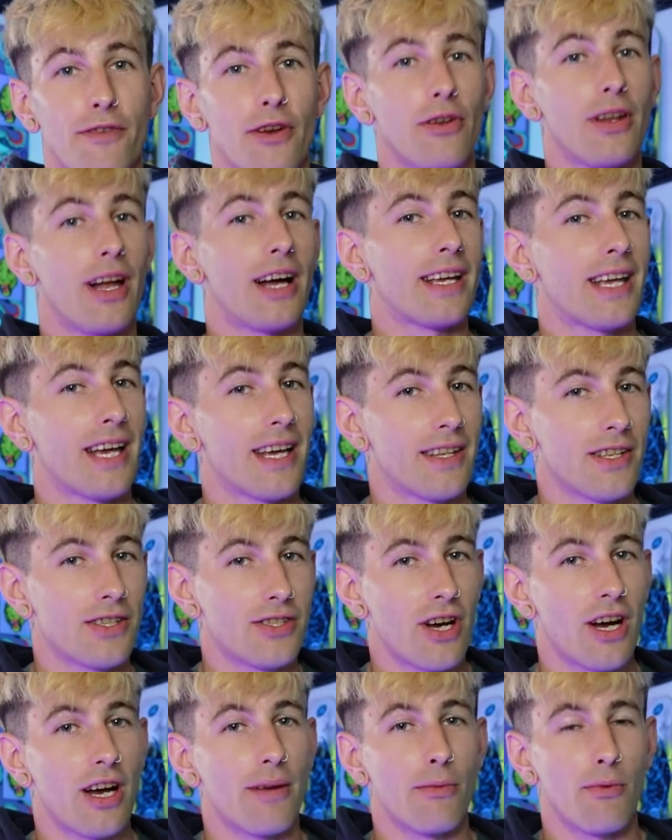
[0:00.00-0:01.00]
feel like it at the
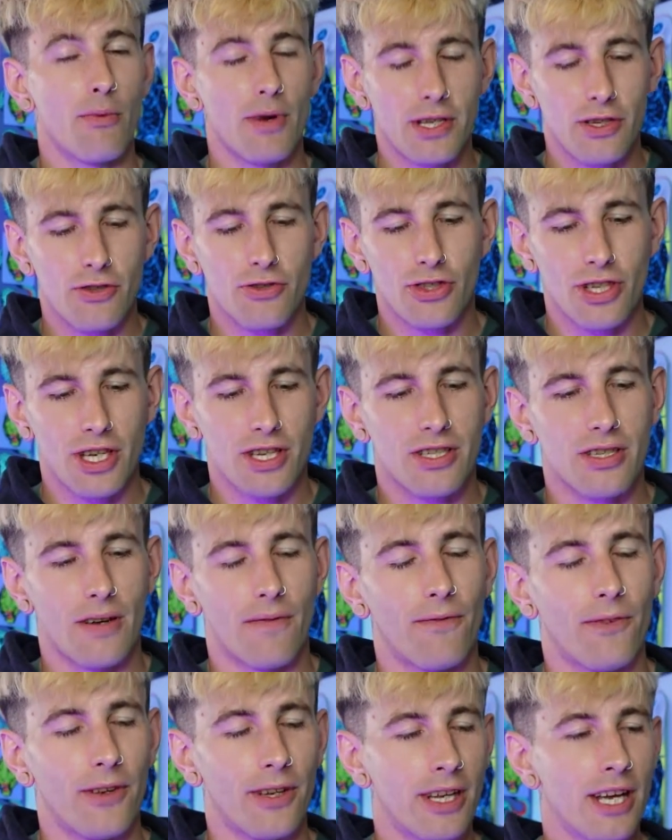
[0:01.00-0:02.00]
time, but when you see
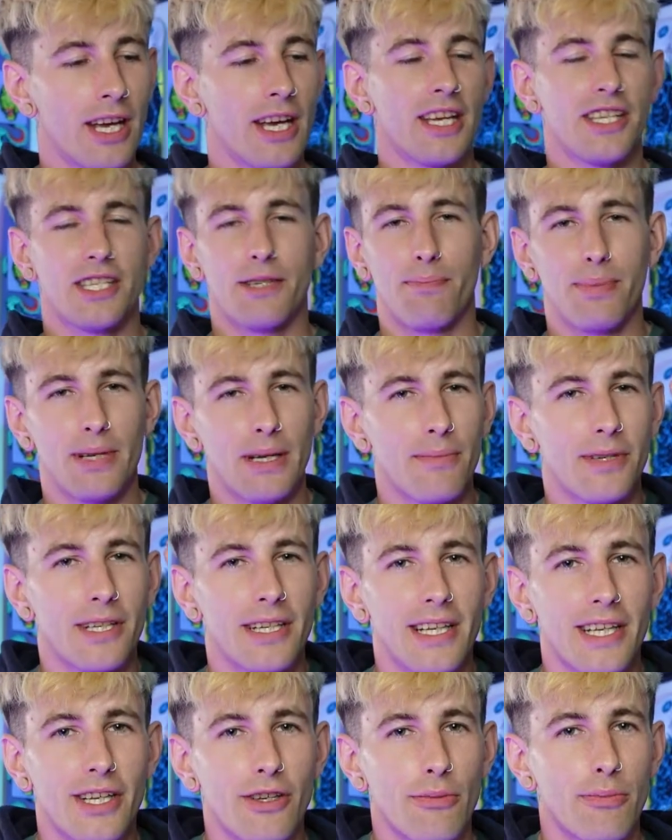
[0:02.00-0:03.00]
something,
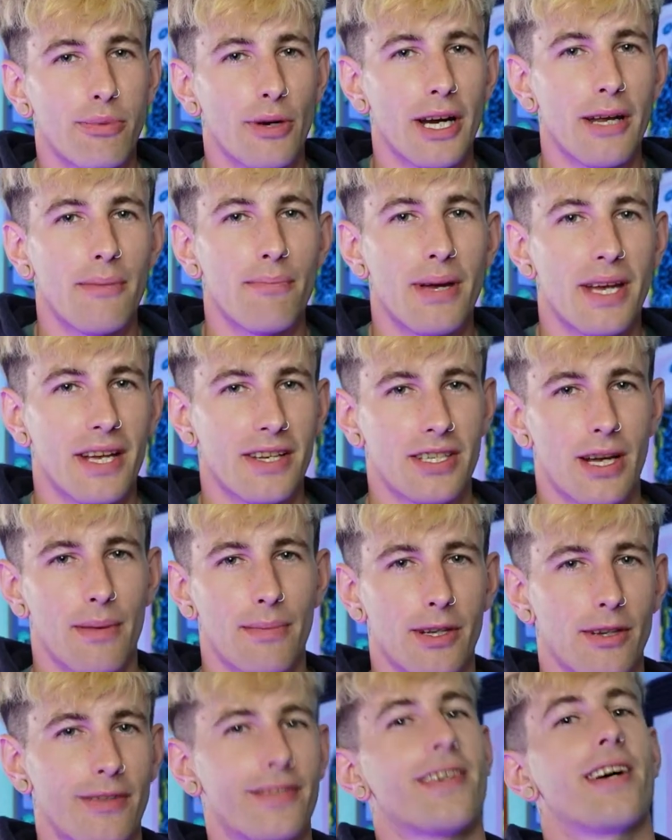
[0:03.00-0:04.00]
subliminally your brain picks up
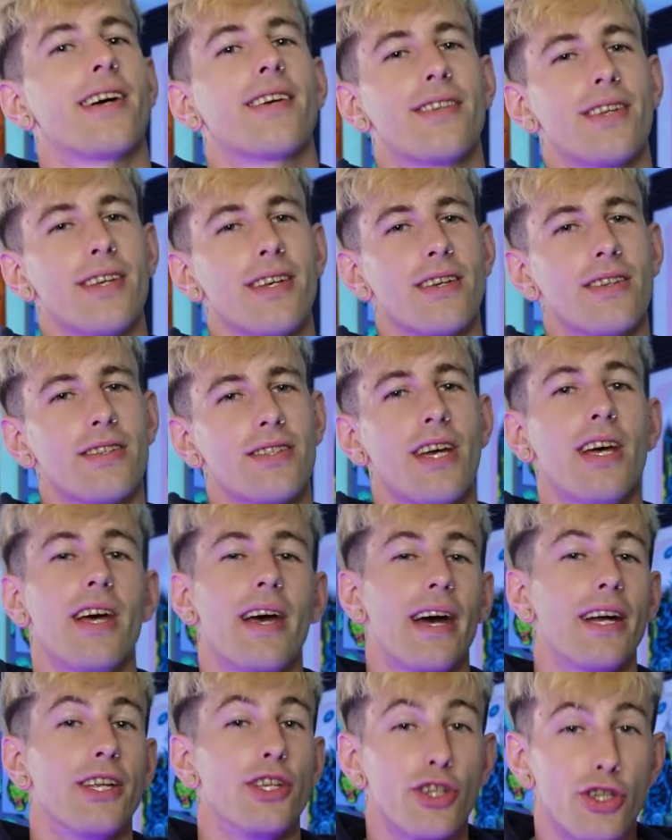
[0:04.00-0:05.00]
little techniques
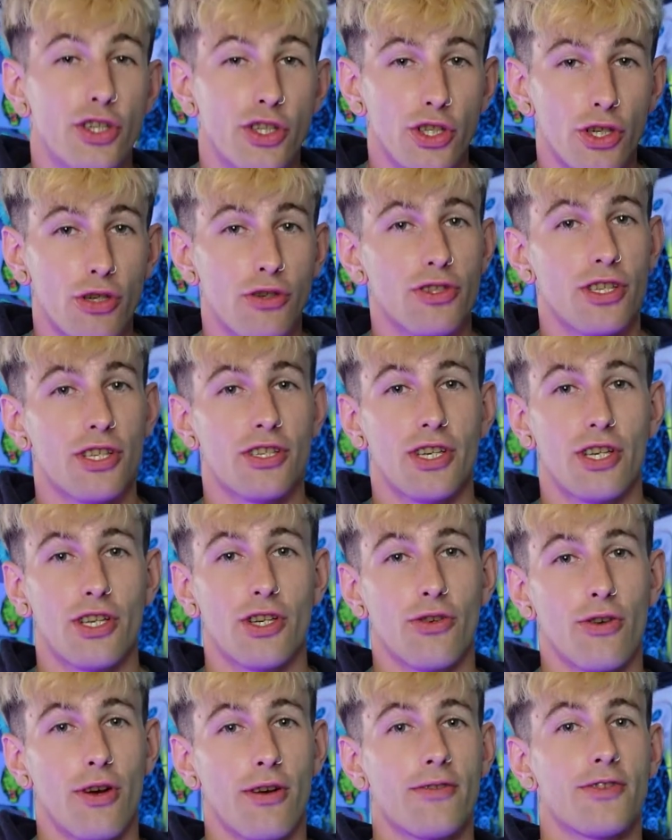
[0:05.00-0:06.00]
and you can use this in
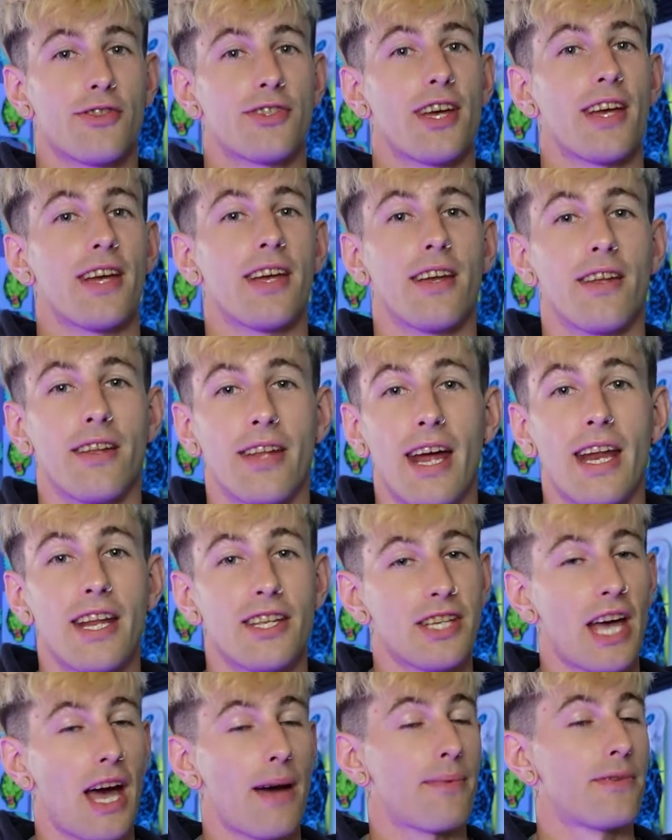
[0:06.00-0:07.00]
your own skating, and
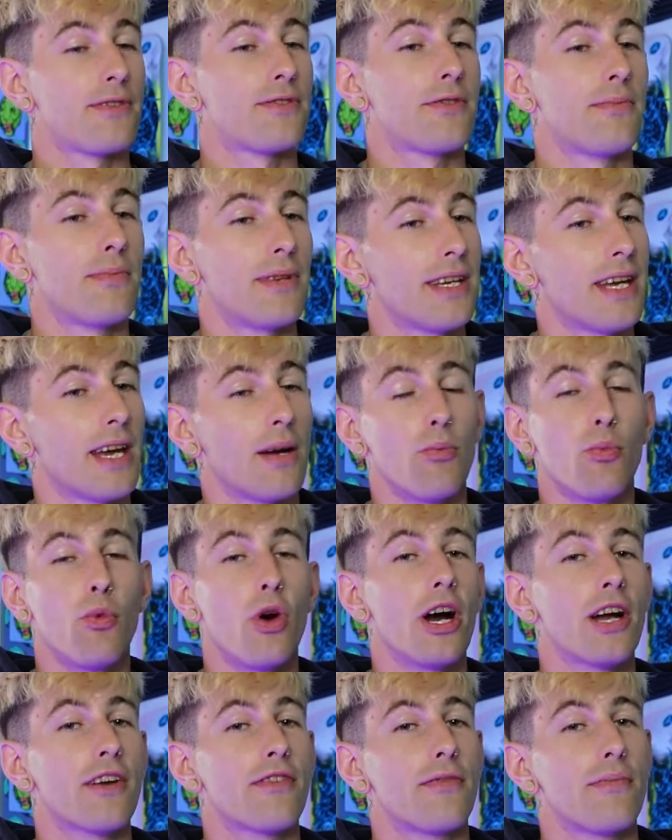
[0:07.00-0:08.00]
it's happened to me and
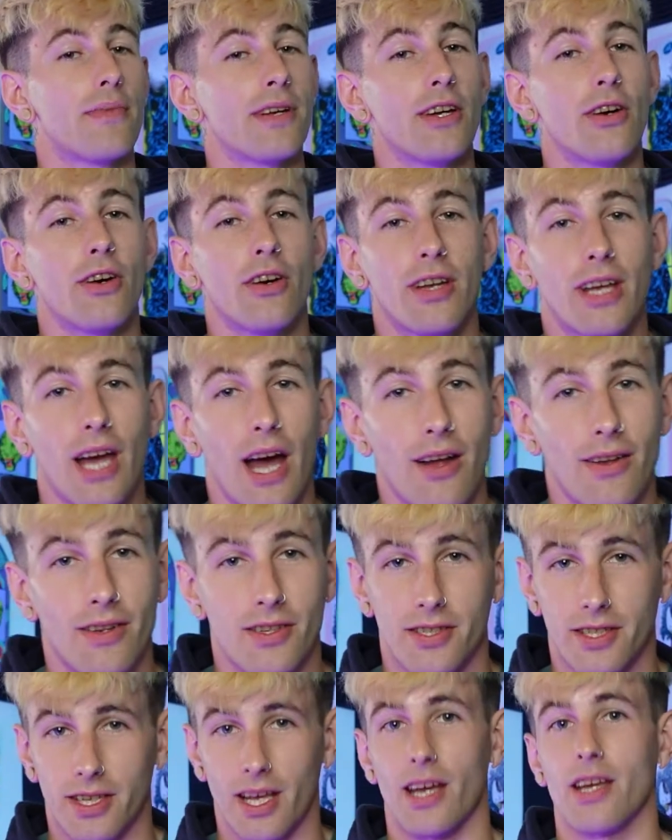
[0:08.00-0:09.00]
worked for me on countless
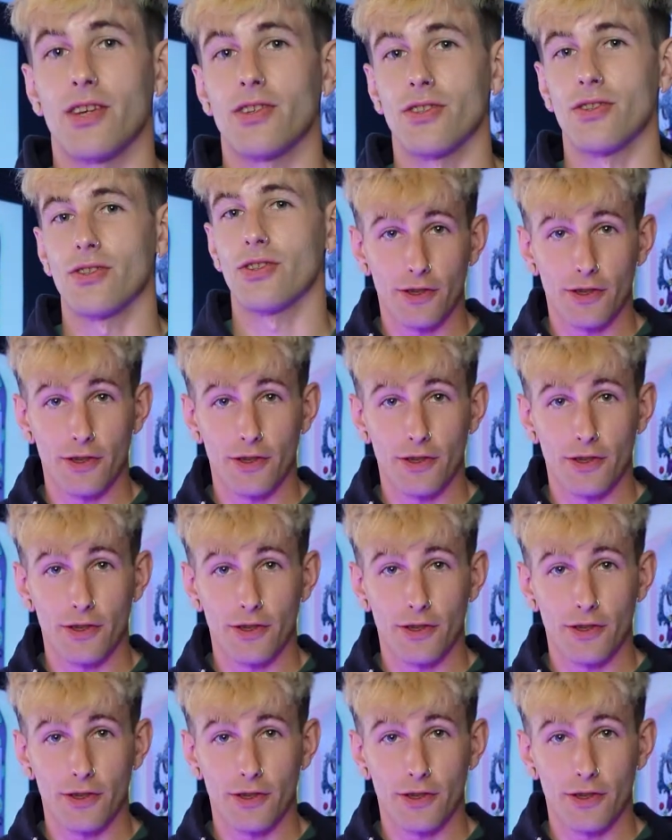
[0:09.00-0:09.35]
occasions.